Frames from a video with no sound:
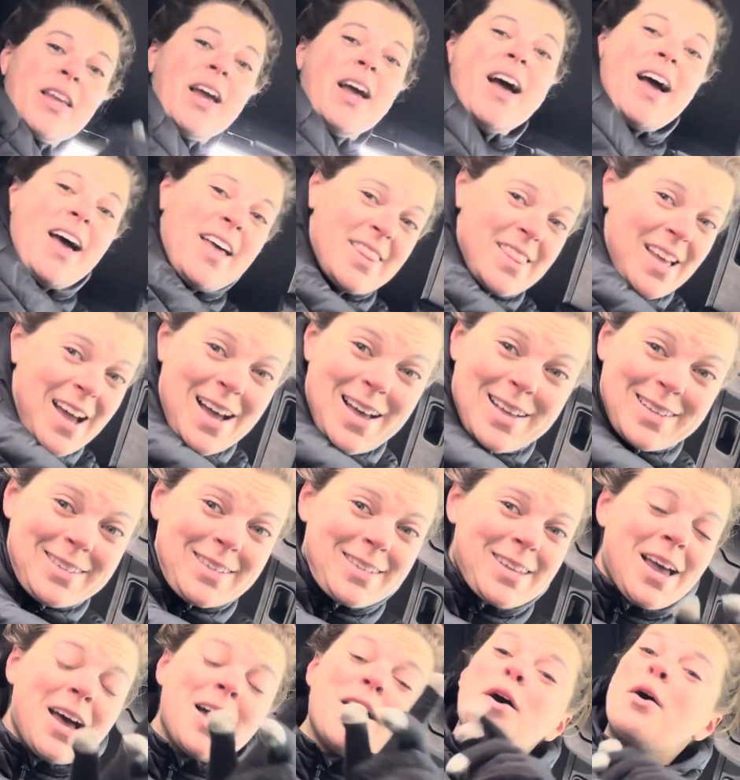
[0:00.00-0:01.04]
And
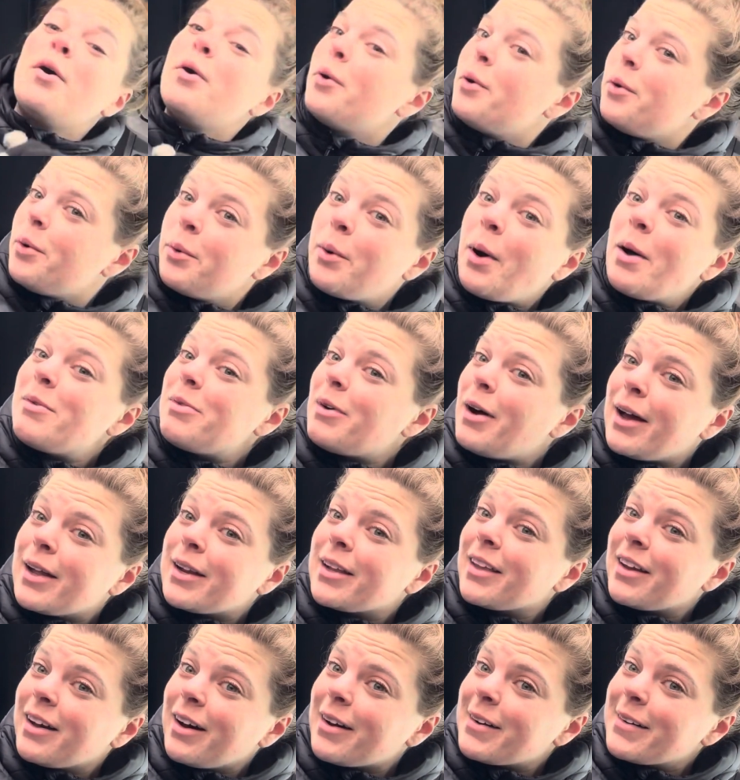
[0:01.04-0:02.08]
that's what
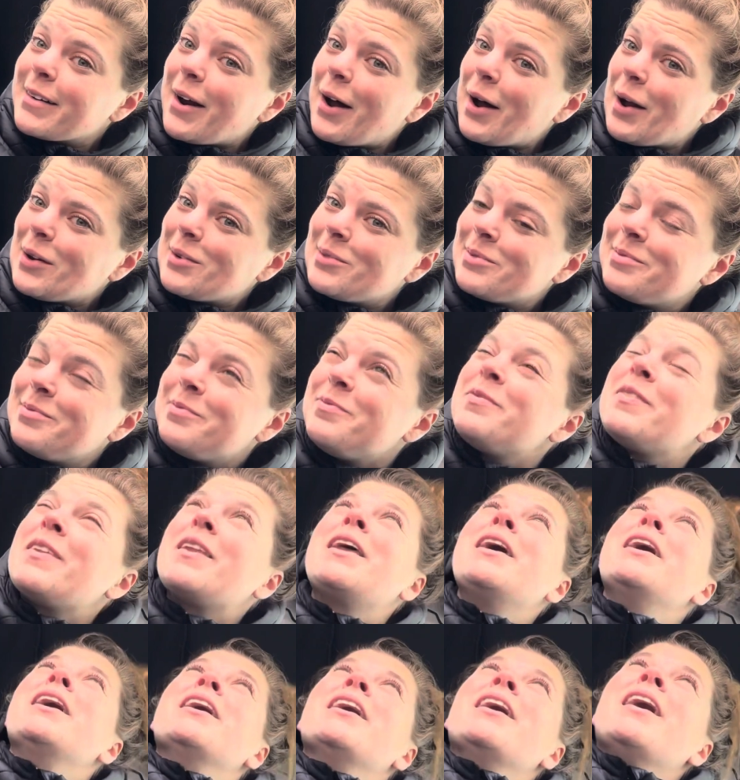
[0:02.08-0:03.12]
finally got it on.
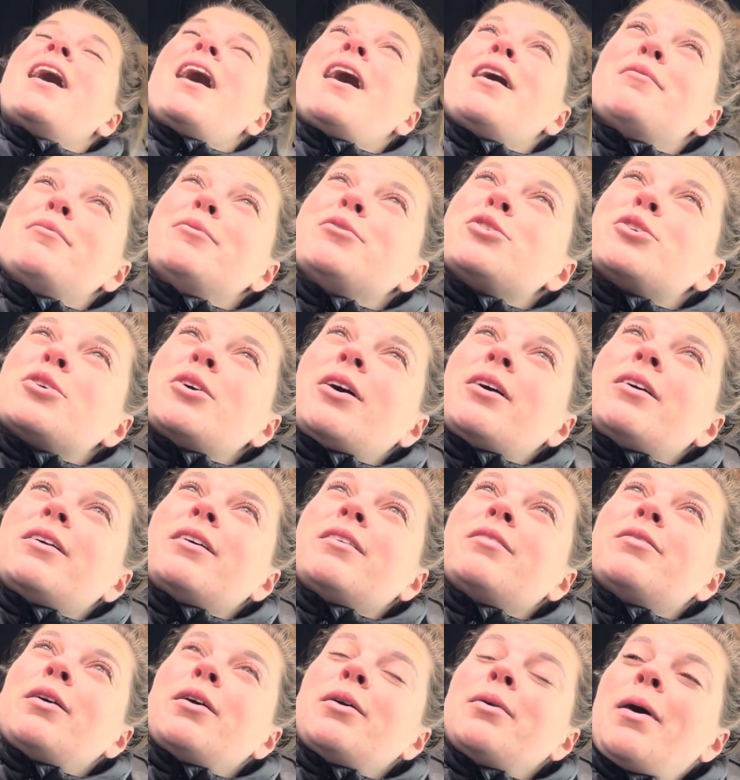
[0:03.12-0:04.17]
I've been struggling
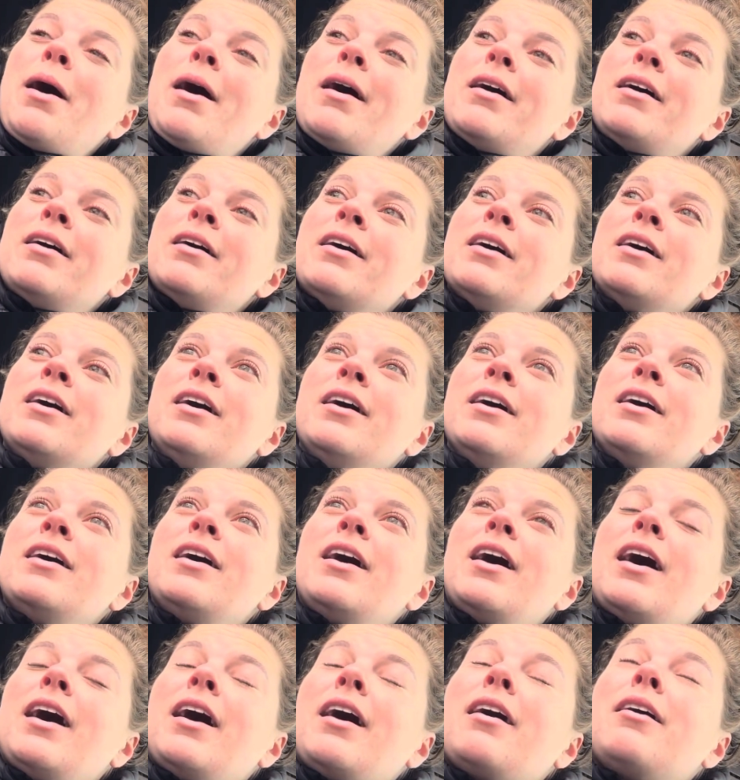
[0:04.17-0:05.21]
for a while.
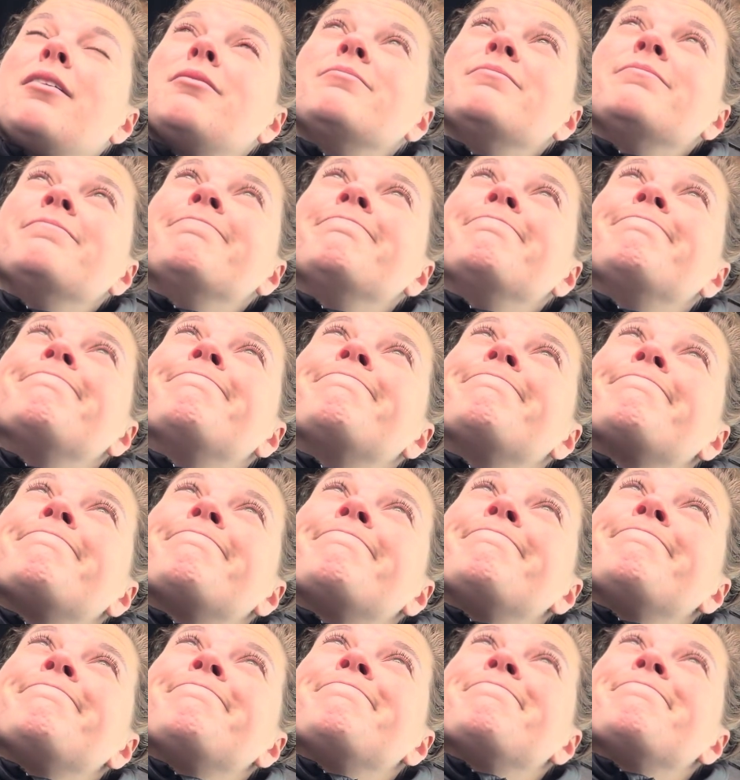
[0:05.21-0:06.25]

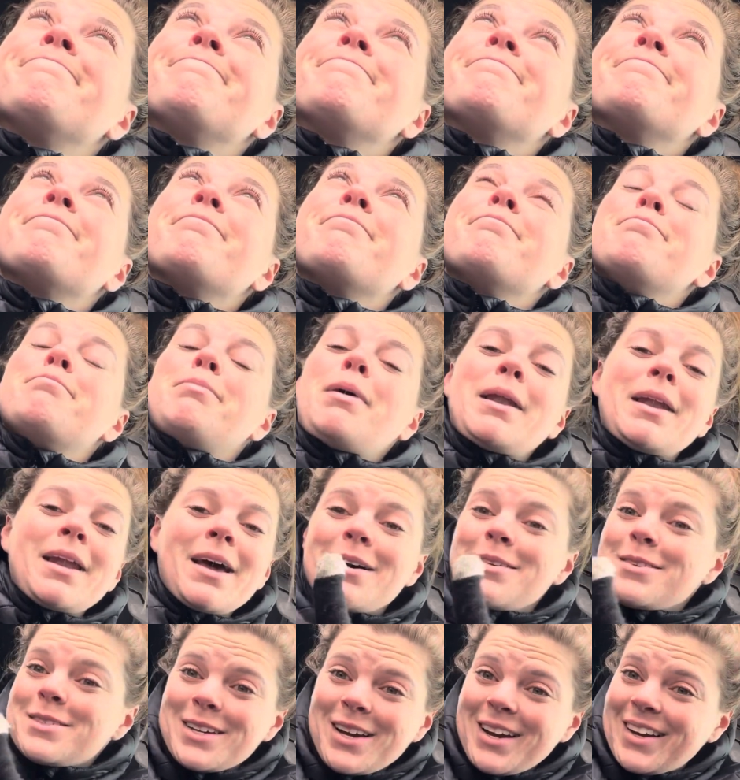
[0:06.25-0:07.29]
But
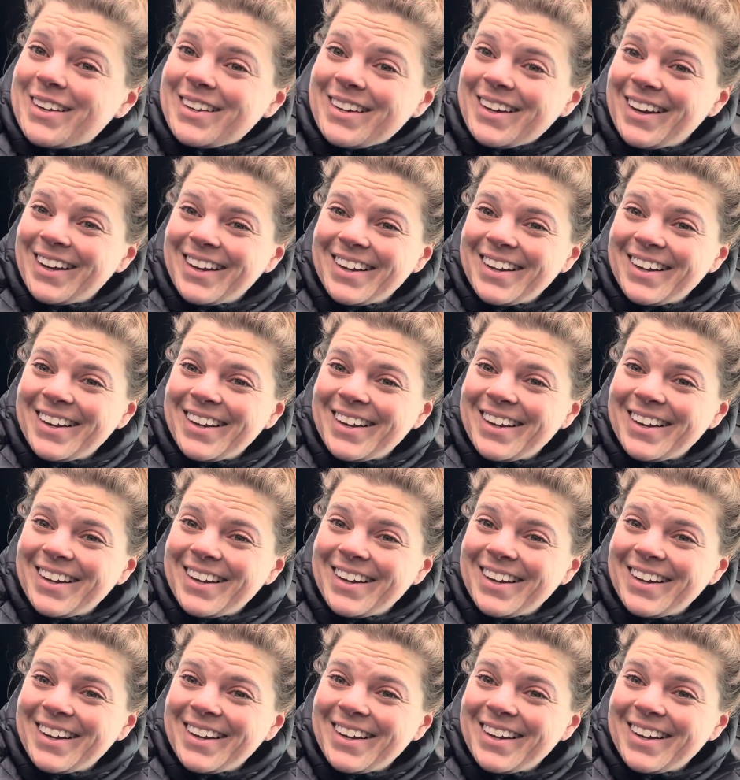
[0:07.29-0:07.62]
now it's on.